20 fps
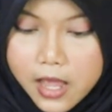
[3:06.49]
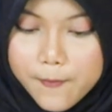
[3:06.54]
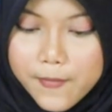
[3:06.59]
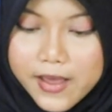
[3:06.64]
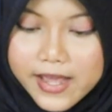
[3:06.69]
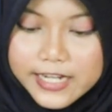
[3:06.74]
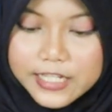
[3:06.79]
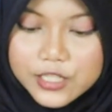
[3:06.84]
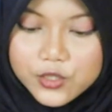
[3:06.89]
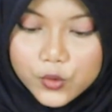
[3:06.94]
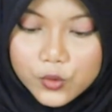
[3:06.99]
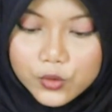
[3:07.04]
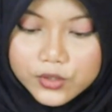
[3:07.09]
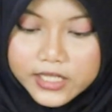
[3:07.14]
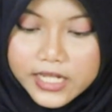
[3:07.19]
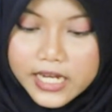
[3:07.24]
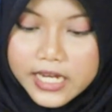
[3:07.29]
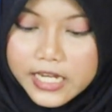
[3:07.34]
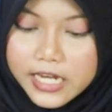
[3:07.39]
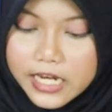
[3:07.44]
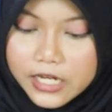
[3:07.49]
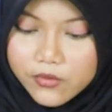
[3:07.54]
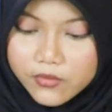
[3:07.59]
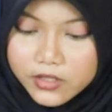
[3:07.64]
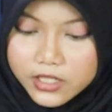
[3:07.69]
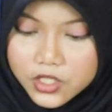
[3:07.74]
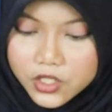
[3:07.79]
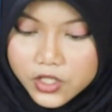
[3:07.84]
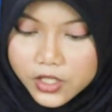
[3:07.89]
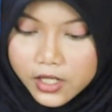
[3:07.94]
Many schools in
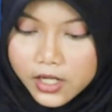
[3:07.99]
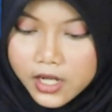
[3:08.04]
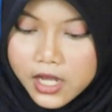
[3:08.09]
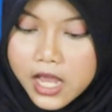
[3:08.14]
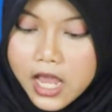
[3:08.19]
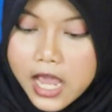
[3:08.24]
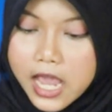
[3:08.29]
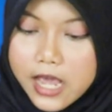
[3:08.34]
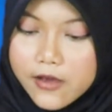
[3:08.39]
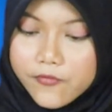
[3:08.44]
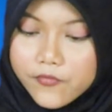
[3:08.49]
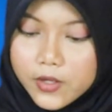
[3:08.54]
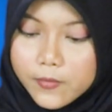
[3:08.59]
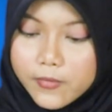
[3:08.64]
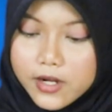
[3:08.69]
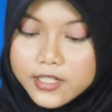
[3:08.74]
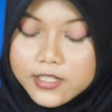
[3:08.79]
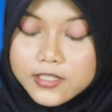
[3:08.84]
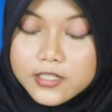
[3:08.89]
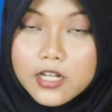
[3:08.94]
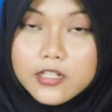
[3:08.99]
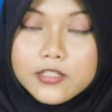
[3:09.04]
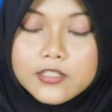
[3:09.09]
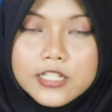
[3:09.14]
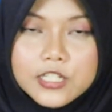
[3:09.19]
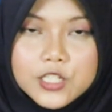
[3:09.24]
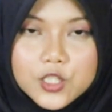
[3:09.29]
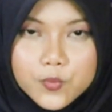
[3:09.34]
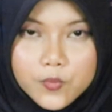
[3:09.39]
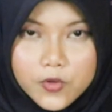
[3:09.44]
Indonesia have remained shut
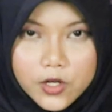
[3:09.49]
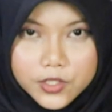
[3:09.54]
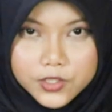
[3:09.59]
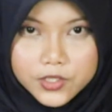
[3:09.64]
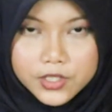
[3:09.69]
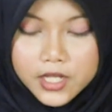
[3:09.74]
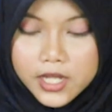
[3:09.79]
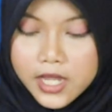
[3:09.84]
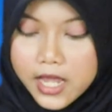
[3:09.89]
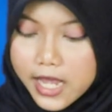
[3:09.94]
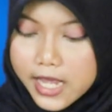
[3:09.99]
since March